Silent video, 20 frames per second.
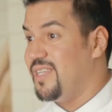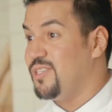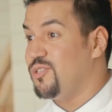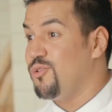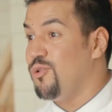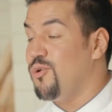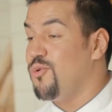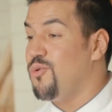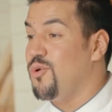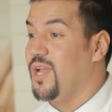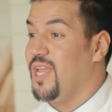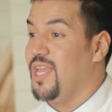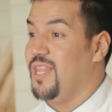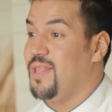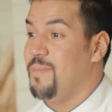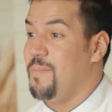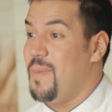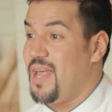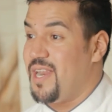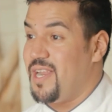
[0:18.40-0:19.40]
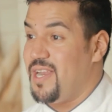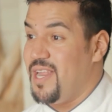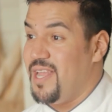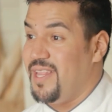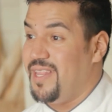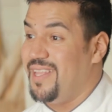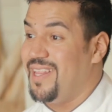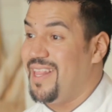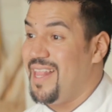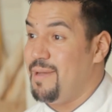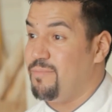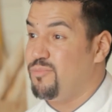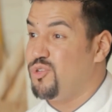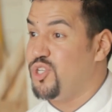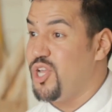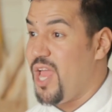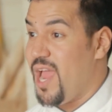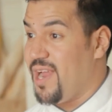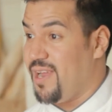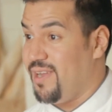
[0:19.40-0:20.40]
a slow cooked marinated lamb
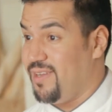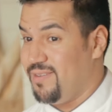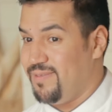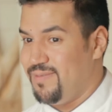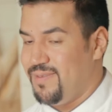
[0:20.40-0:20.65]
shank.